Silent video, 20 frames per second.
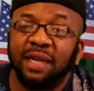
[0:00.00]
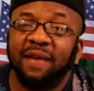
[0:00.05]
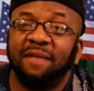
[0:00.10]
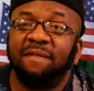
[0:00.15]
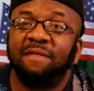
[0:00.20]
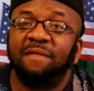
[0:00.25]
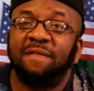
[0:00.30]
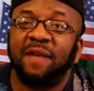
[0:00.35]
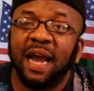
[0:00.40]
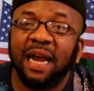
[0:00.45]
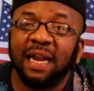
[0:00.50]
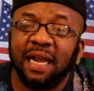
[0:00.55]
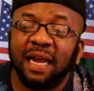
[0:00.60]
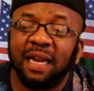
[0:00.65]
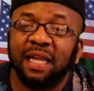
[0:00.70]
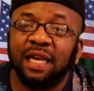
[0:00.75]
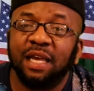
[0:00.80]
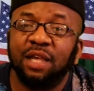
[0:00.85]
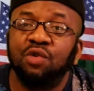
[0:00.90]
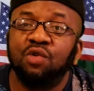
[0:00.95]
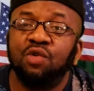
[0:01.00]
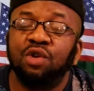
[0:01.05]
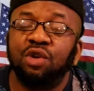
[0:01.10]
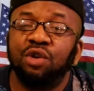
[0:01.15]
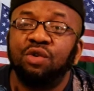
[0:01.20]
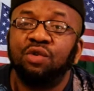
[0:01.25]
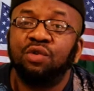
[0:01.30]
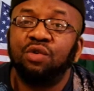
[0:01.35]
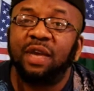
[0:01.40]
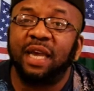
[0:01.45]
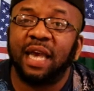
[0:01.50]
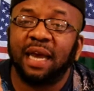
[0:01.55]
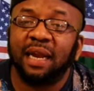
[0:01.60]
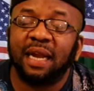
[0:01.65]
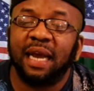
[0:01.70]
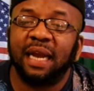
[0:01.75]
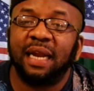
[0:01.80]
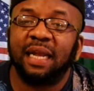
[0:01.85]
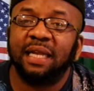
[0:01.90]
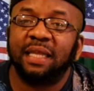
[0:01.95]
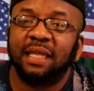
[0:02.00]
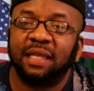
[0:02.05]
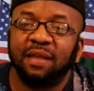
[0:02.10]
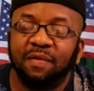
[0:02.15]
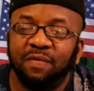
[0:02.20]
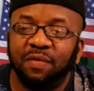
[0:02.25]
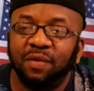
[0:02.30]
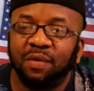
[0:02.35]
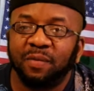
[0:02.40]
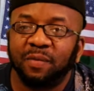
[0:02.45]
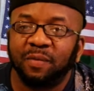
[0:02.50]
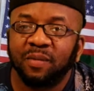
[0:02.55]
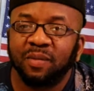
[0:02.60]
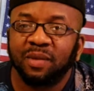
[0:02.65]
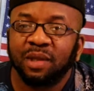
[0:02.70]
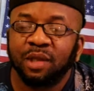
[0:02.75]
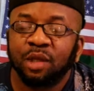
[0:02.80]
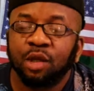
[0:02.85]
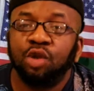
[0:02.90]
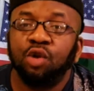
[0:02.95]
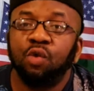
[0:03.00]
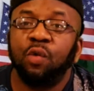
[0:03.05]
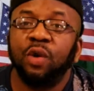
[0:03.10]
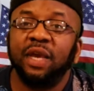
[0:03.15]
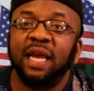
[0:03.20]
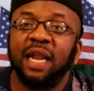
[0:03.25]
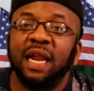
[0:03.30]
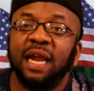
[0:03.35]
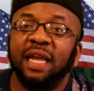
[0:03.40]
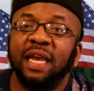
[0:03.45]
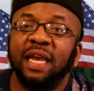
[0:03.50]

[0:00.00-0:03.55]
Then finally you get an interview. So when you get an